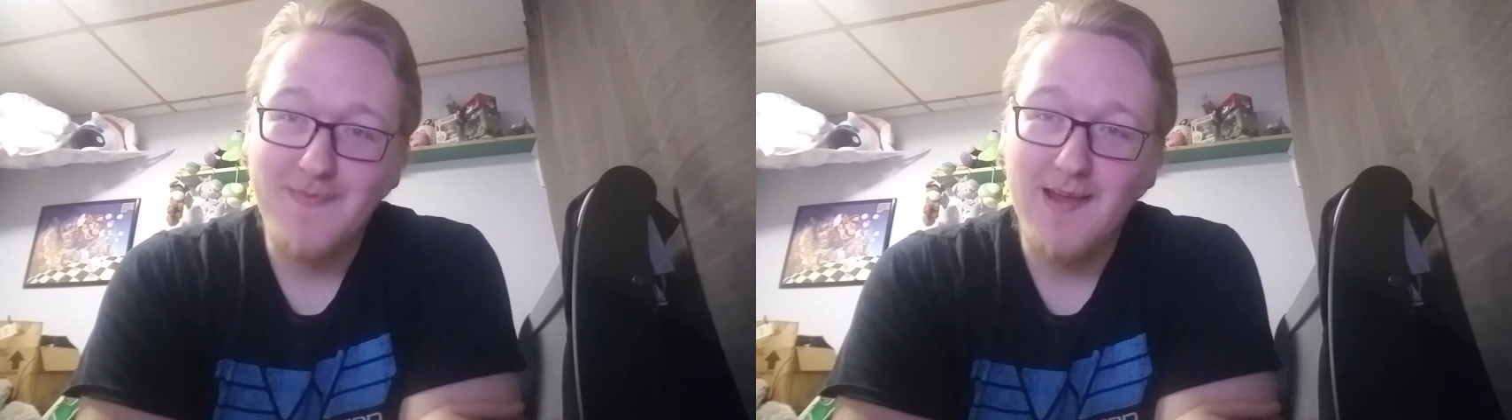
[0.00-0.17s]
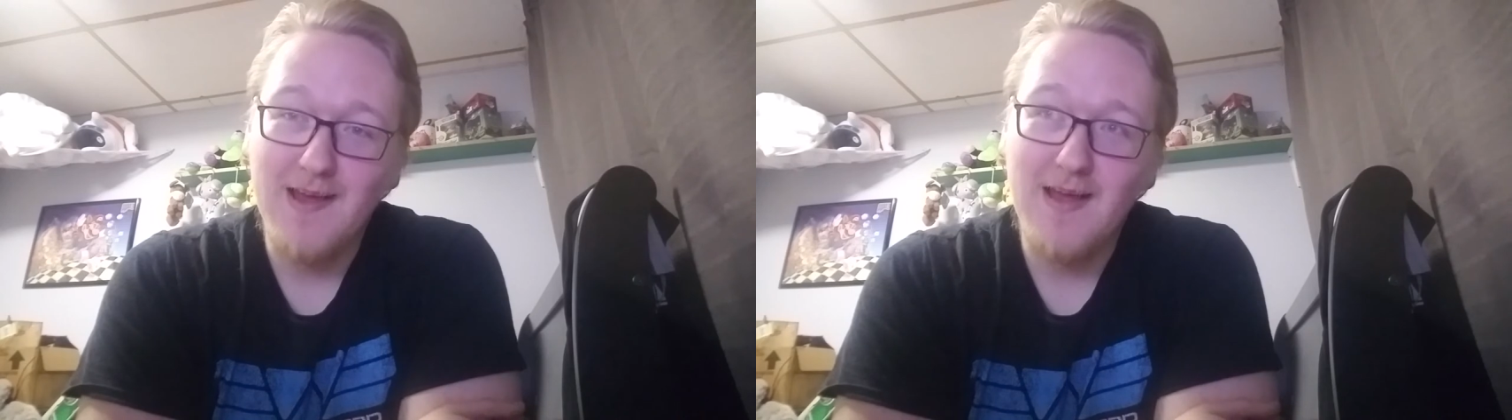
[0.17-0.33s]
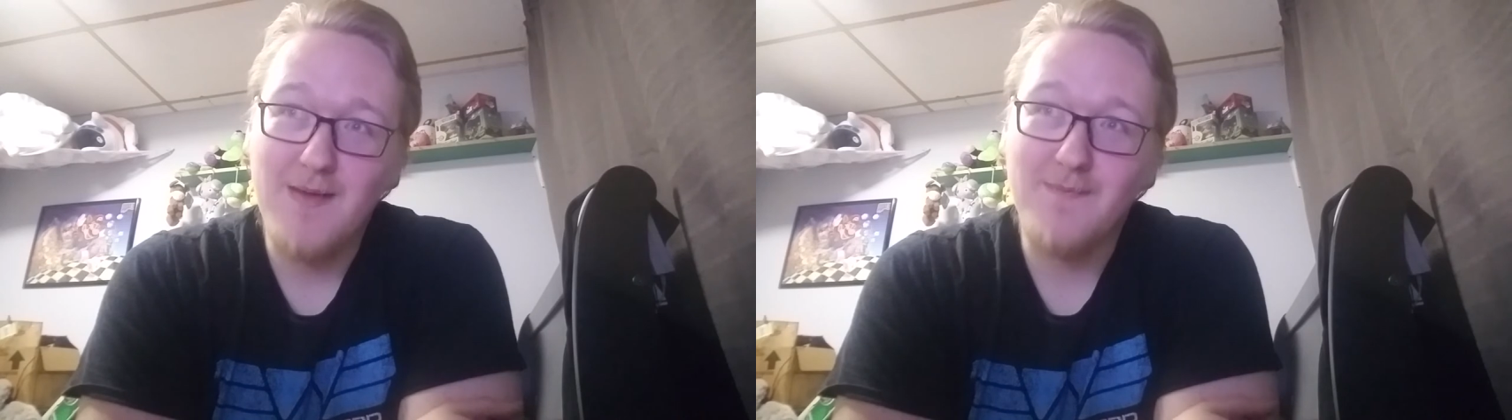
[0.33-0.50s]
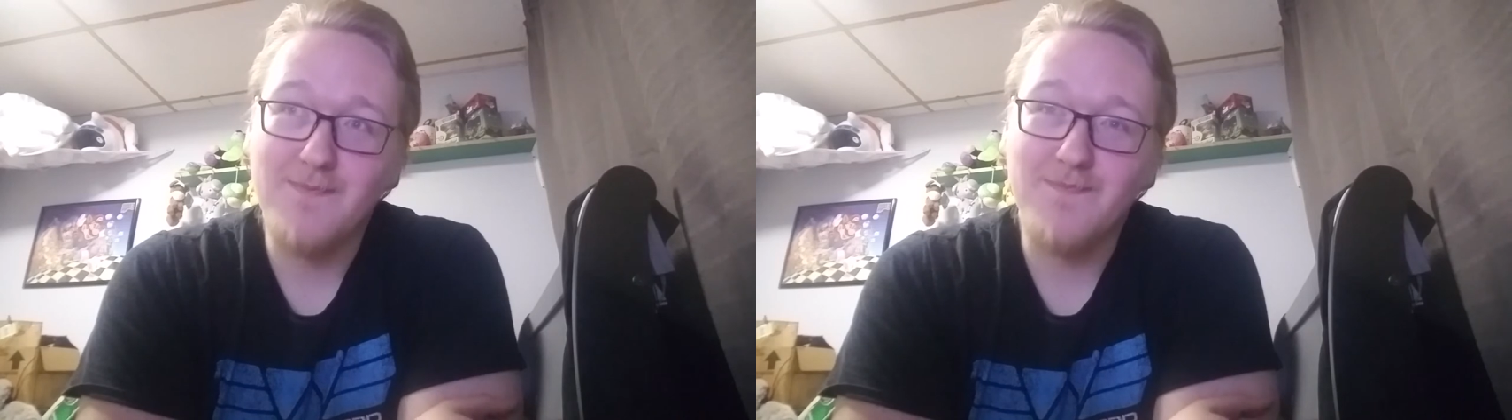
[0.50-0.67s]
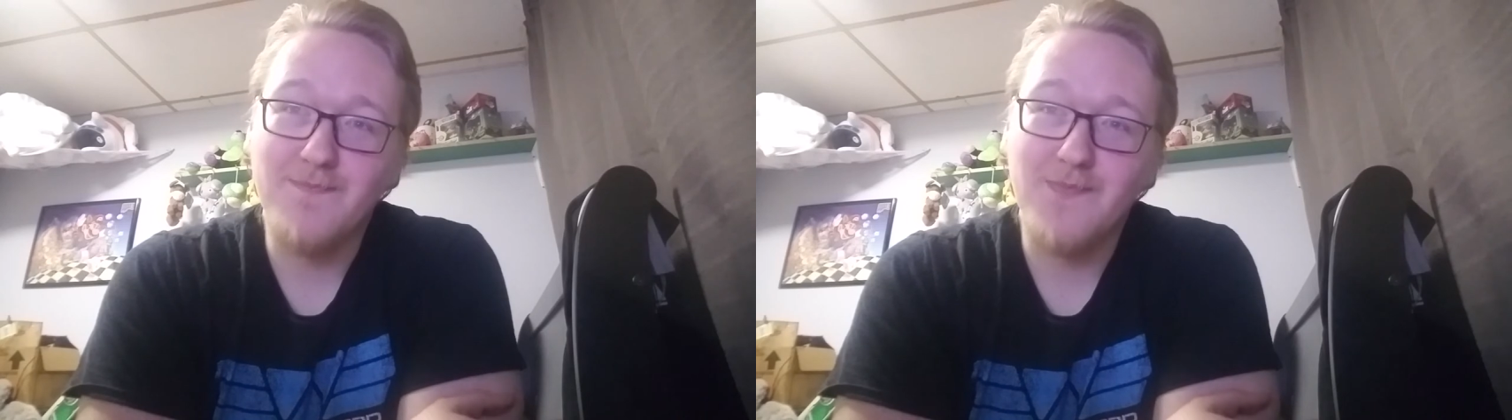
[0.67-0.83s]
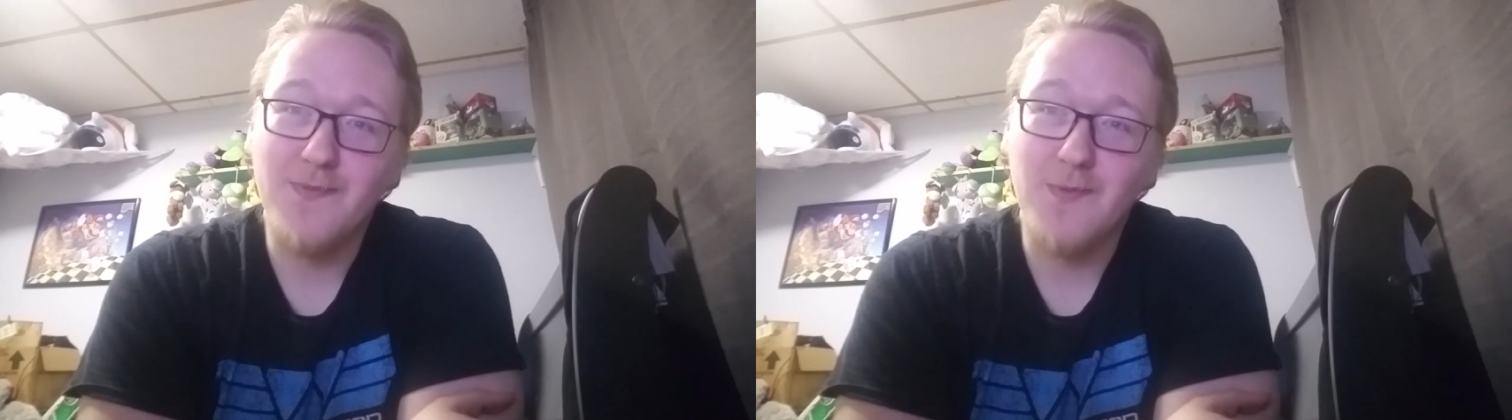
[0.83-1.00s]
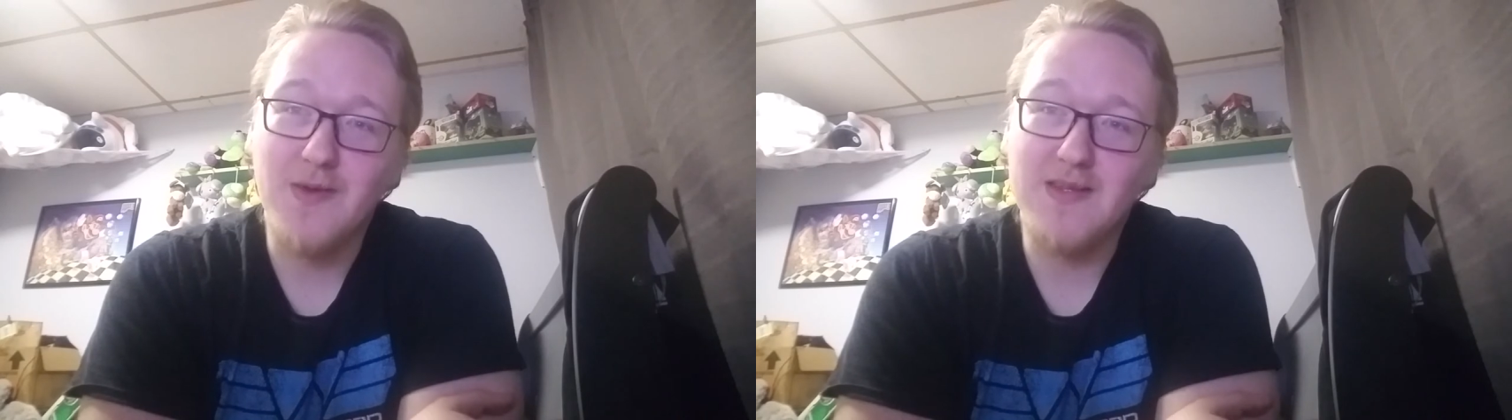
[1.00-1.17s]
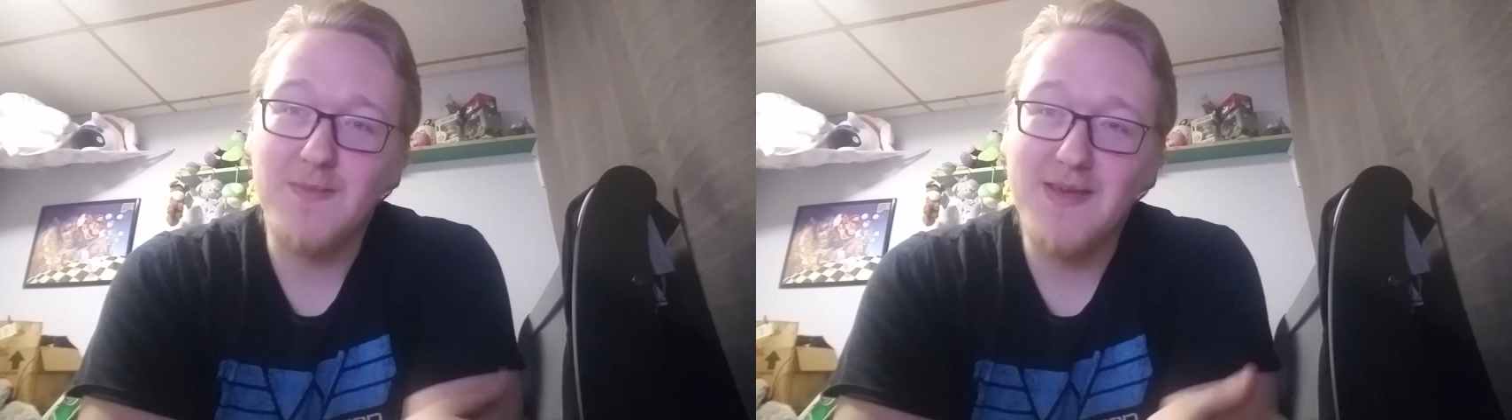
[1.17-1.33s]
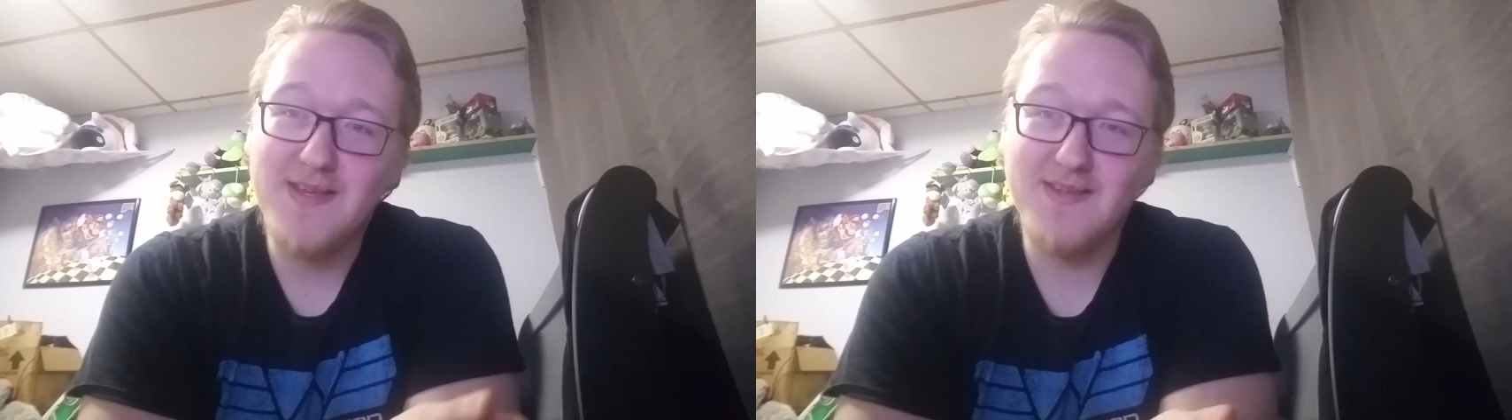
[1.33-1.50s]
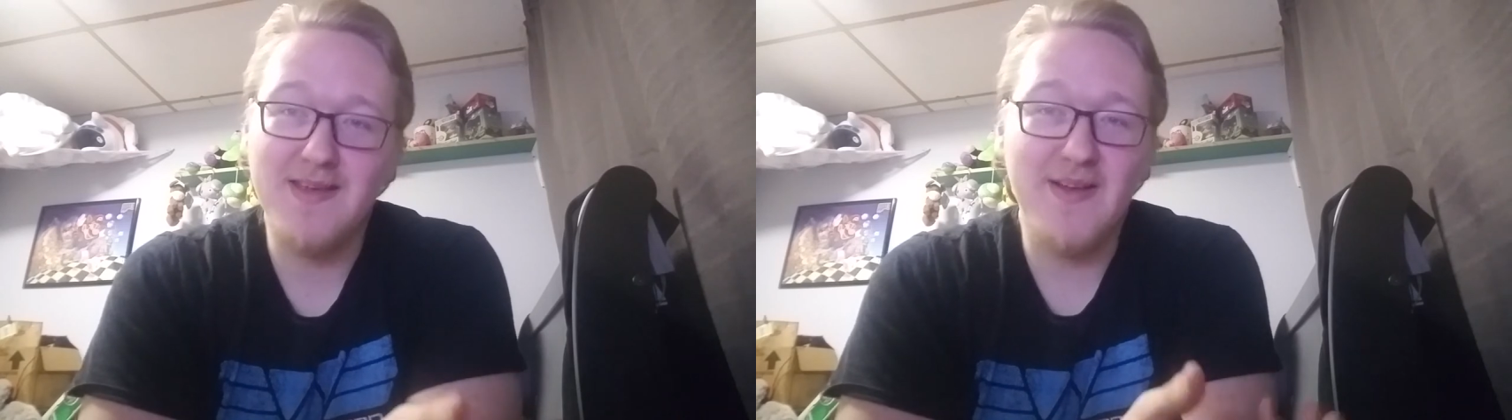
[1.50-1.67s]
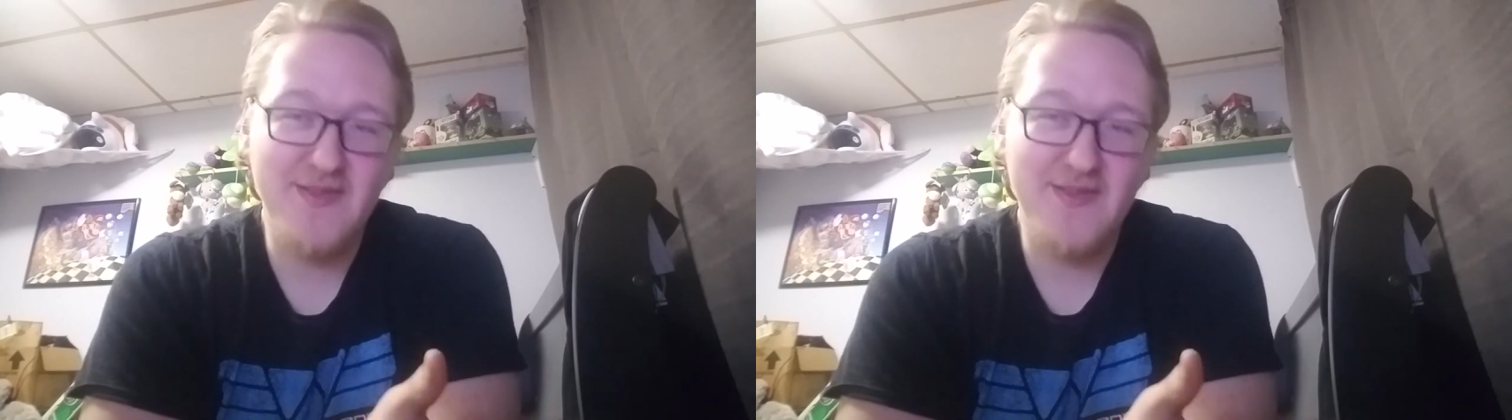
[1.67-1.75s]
Um, with the PC